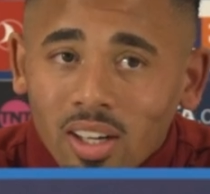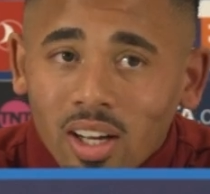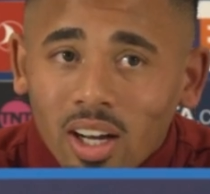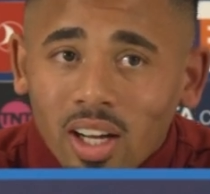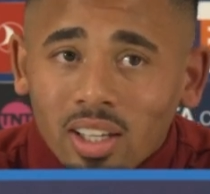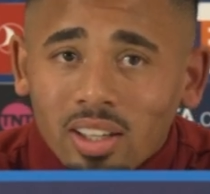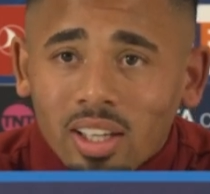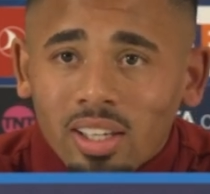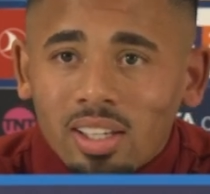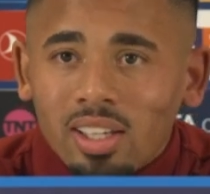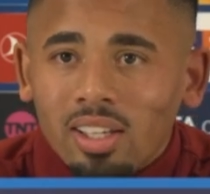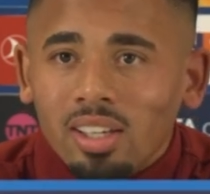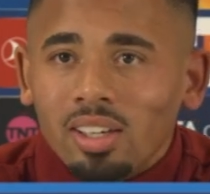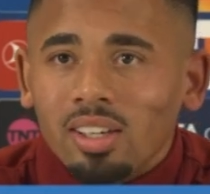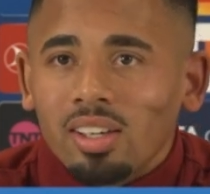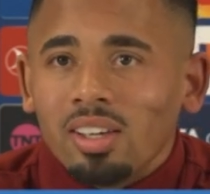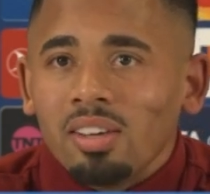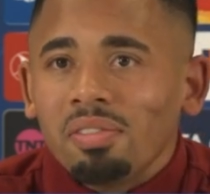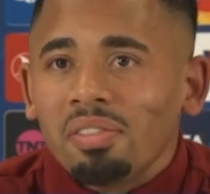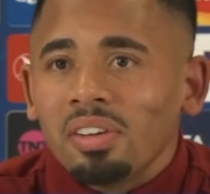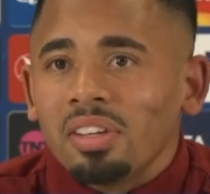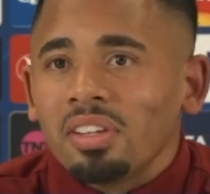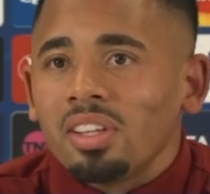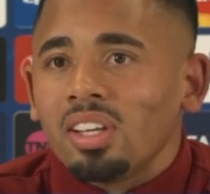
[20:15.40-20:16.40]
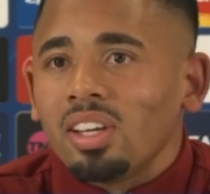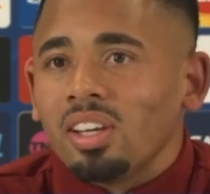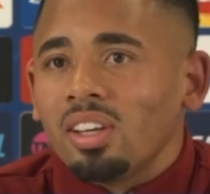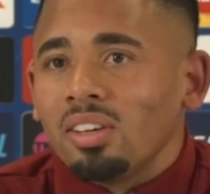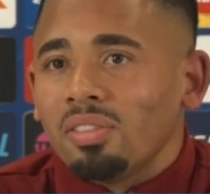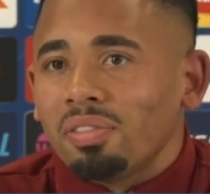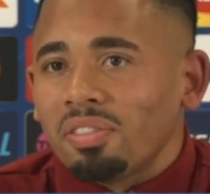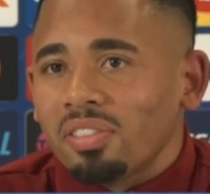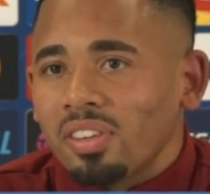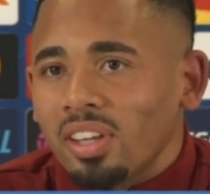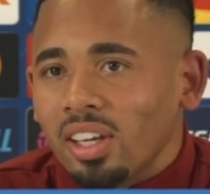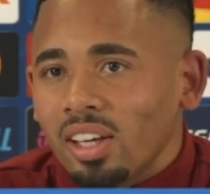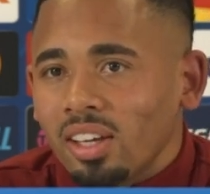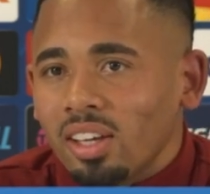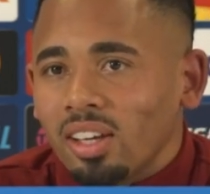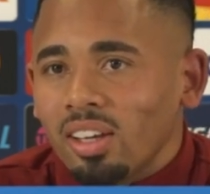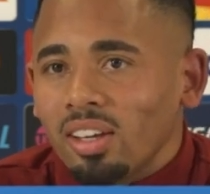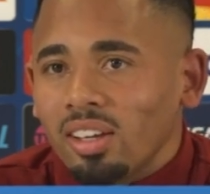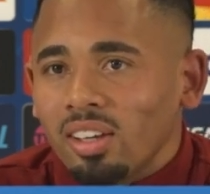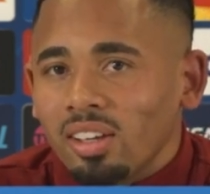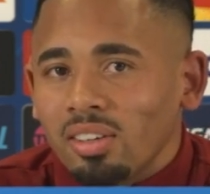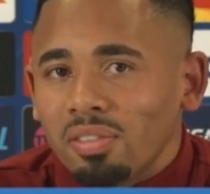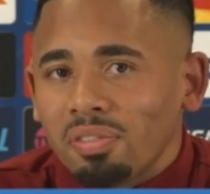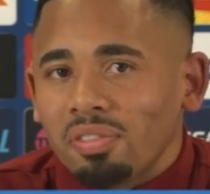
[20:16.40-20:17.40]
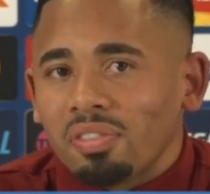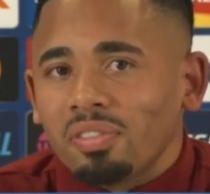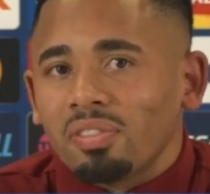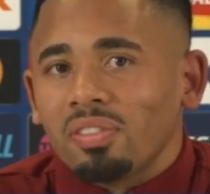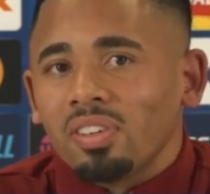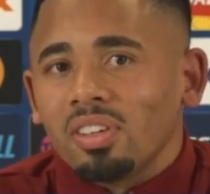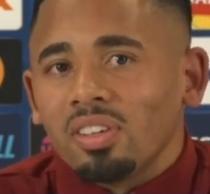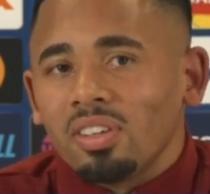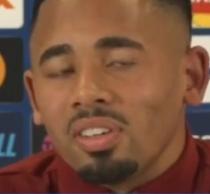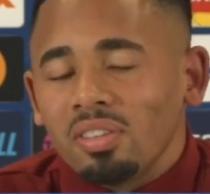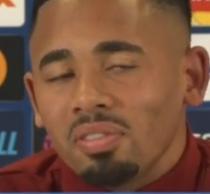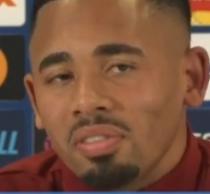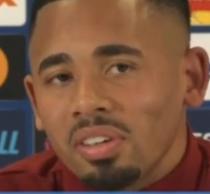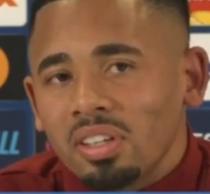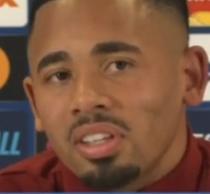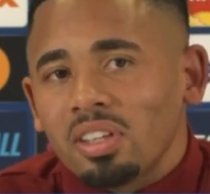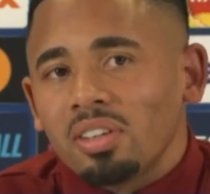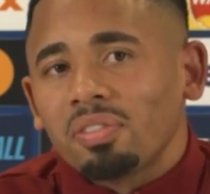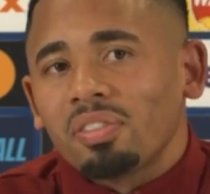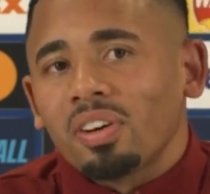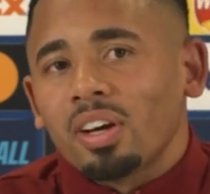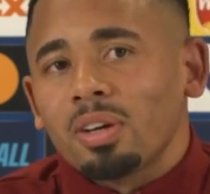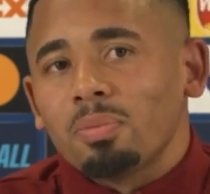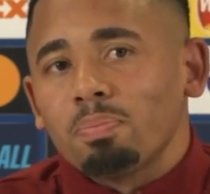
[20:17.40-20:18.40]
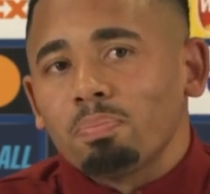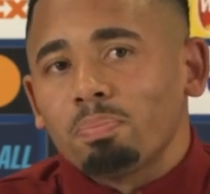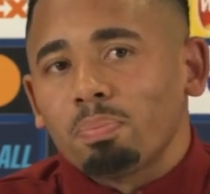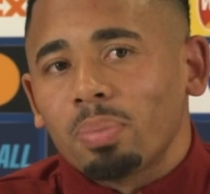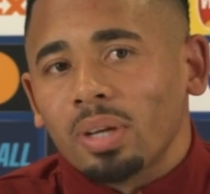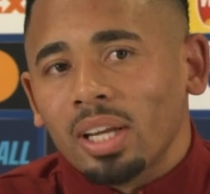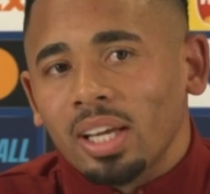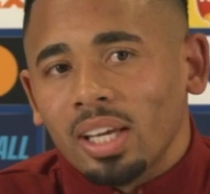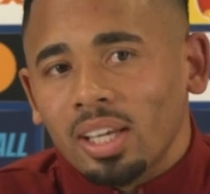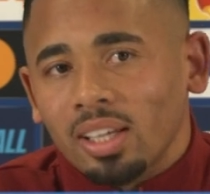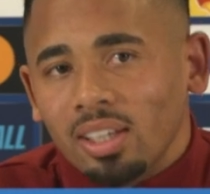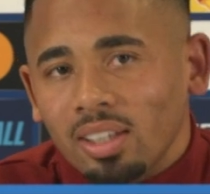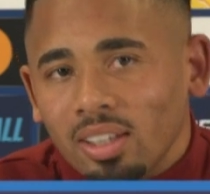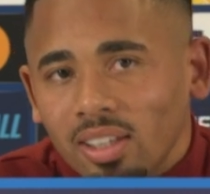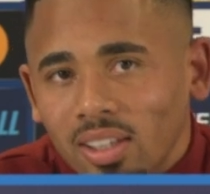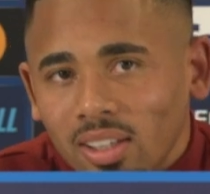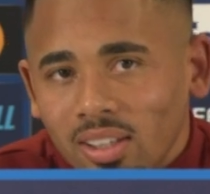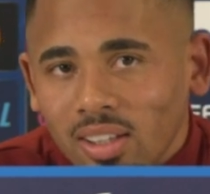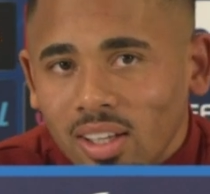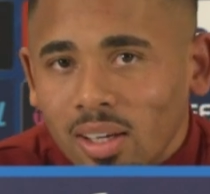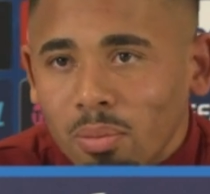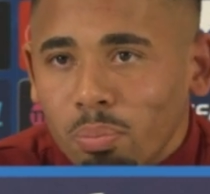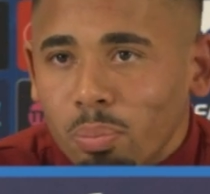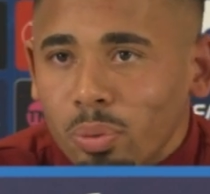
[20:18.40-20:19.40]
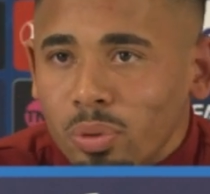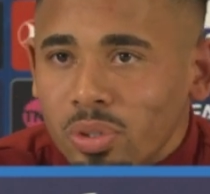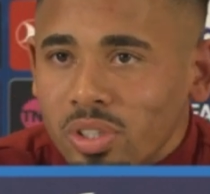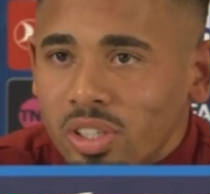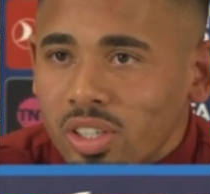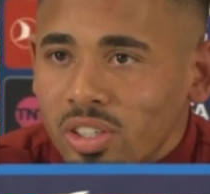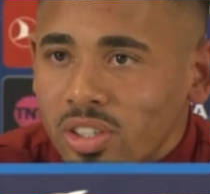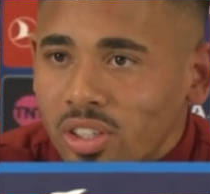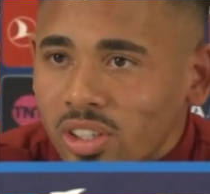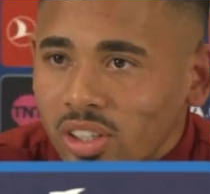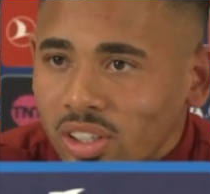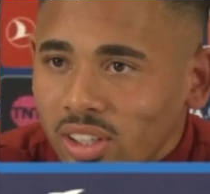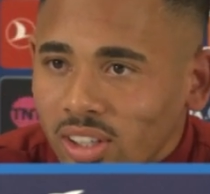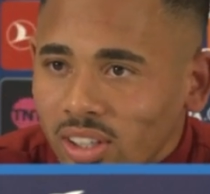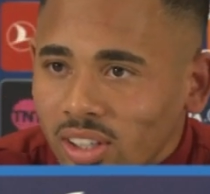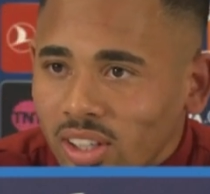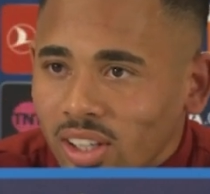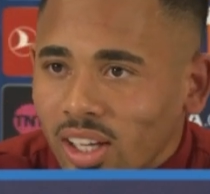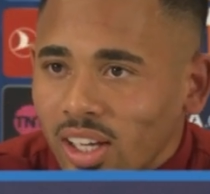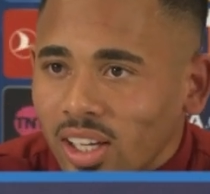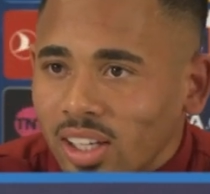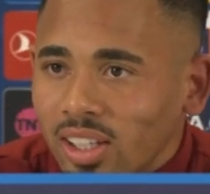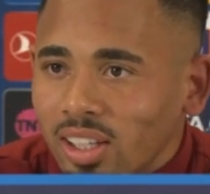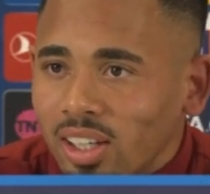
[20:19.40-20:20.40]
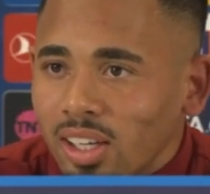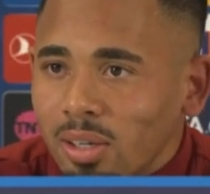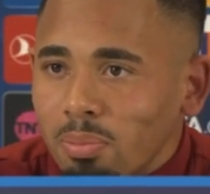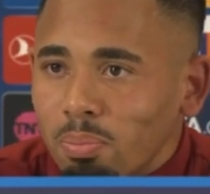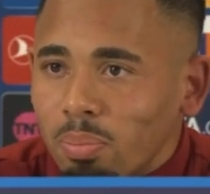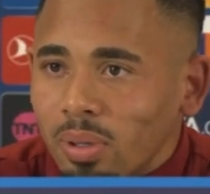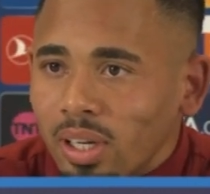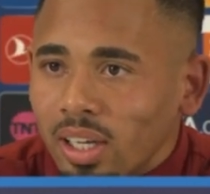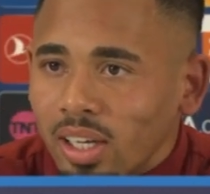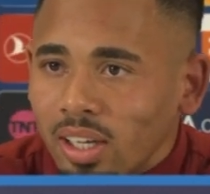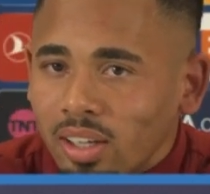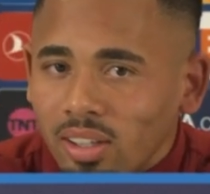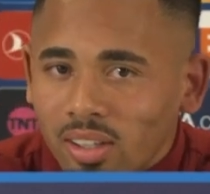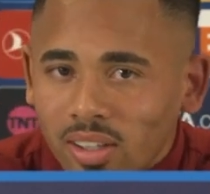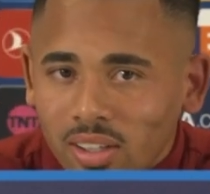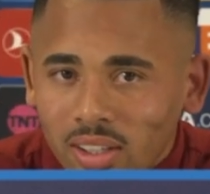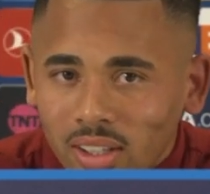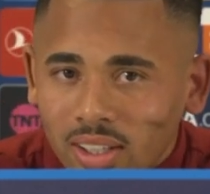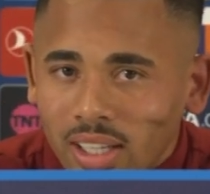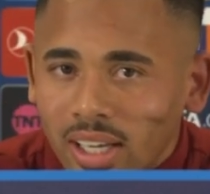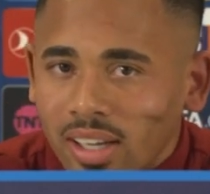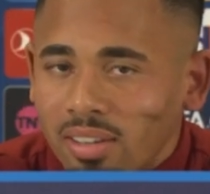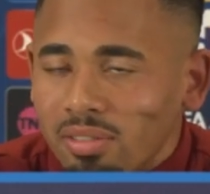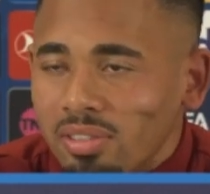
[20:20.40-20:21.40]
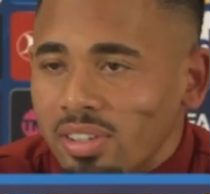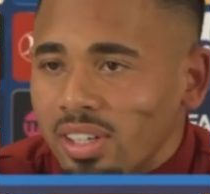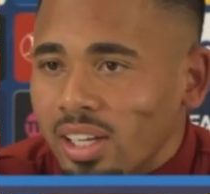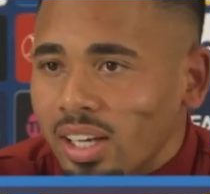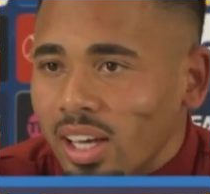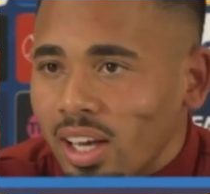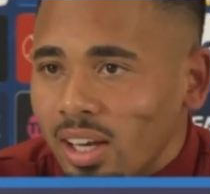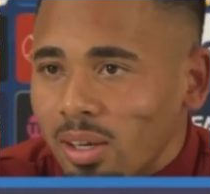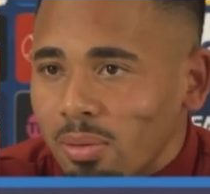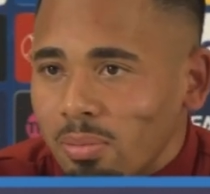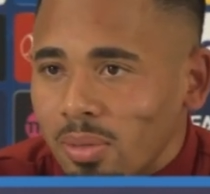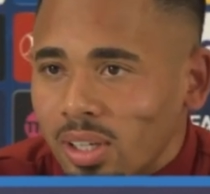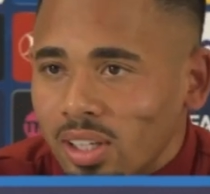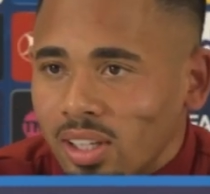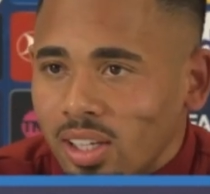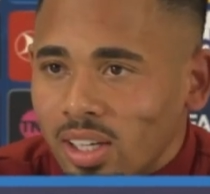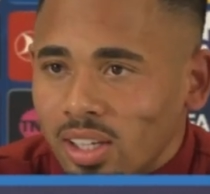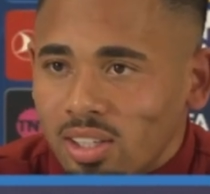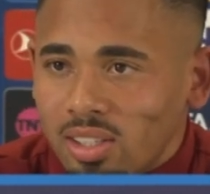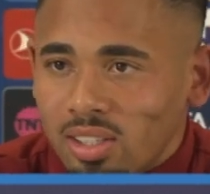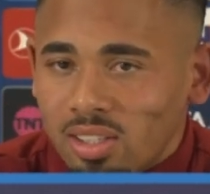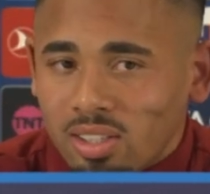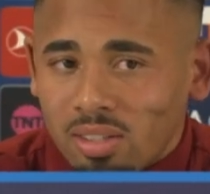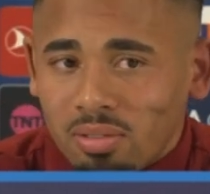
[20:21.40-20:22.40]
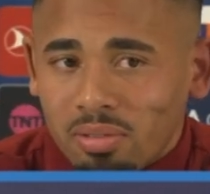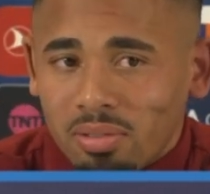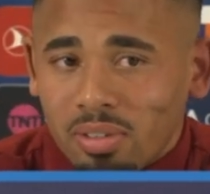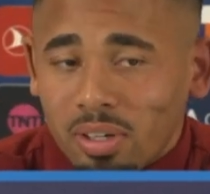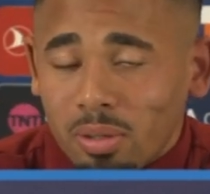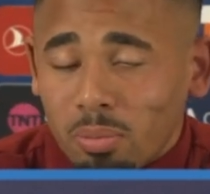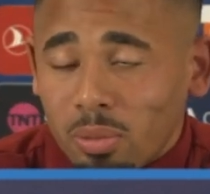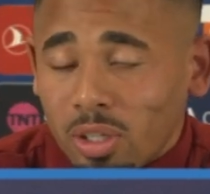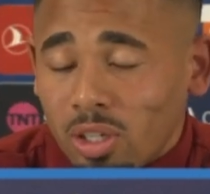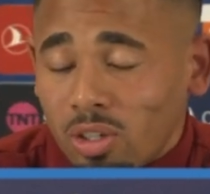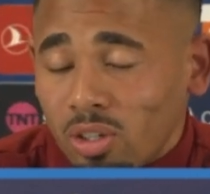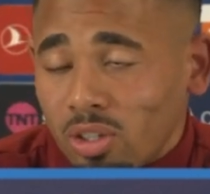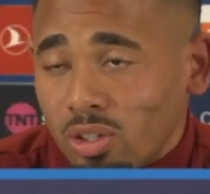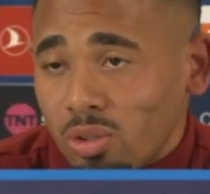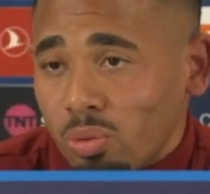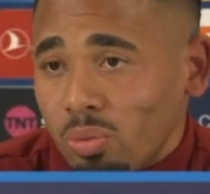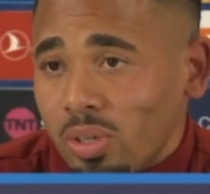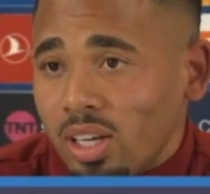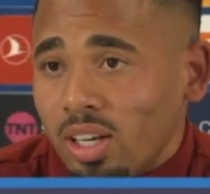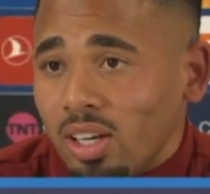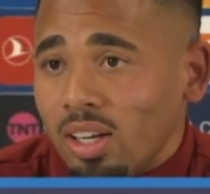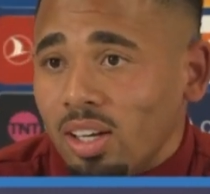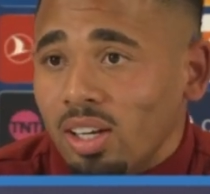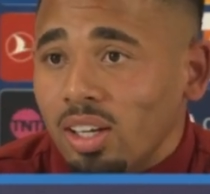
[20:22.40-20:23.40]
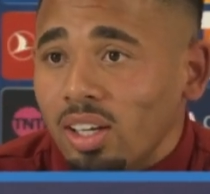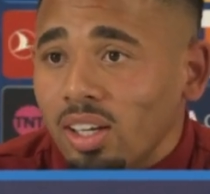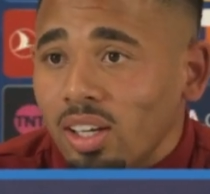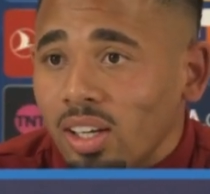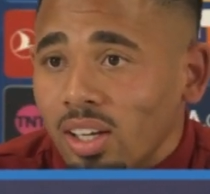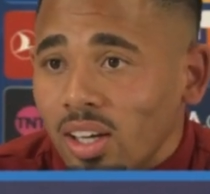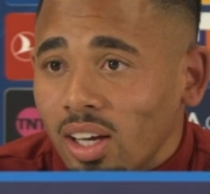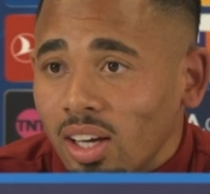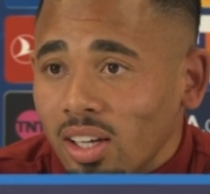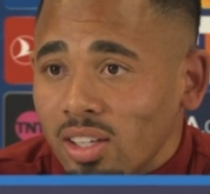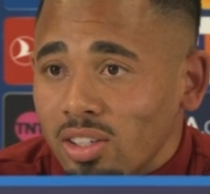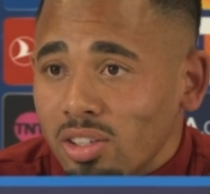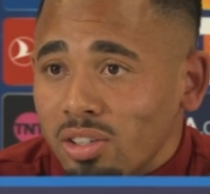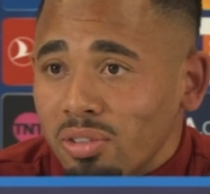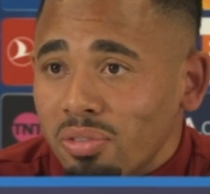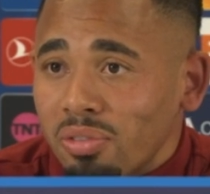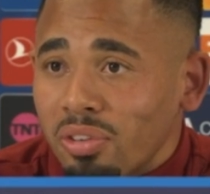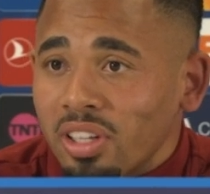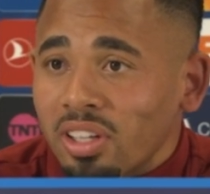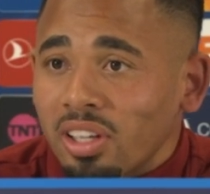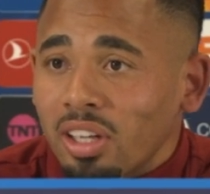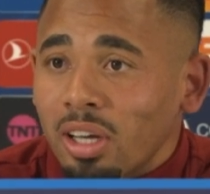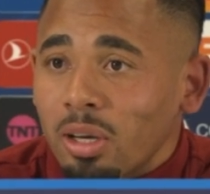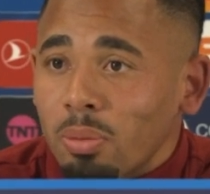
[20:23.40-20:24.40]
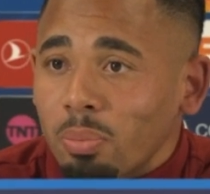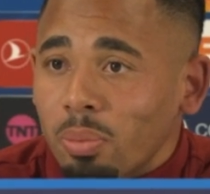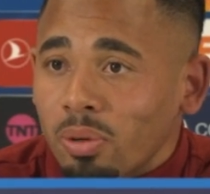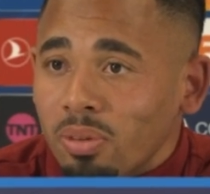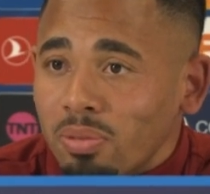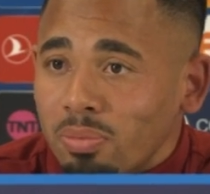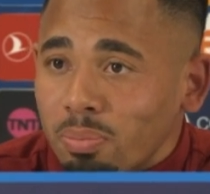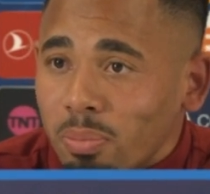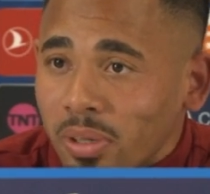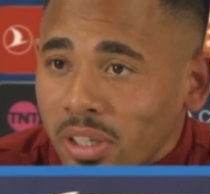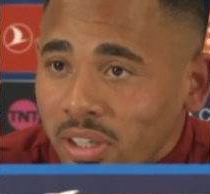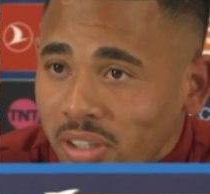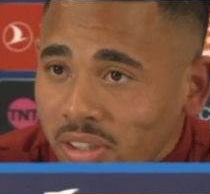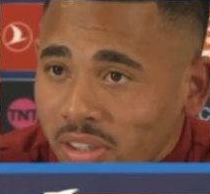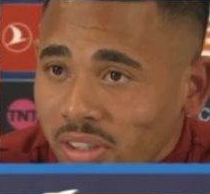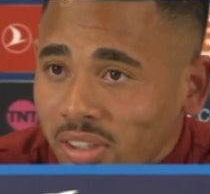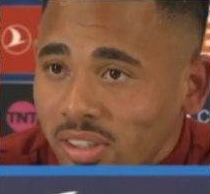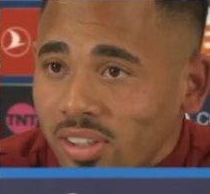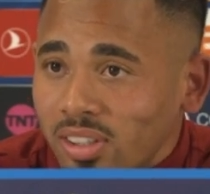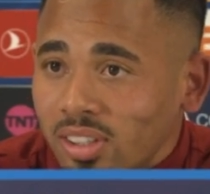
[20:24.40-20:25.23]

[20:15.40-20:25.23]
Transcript: I think even if they, if even if I'm playing in a position like they play in every game, I think it's unfair because we are a different type of player.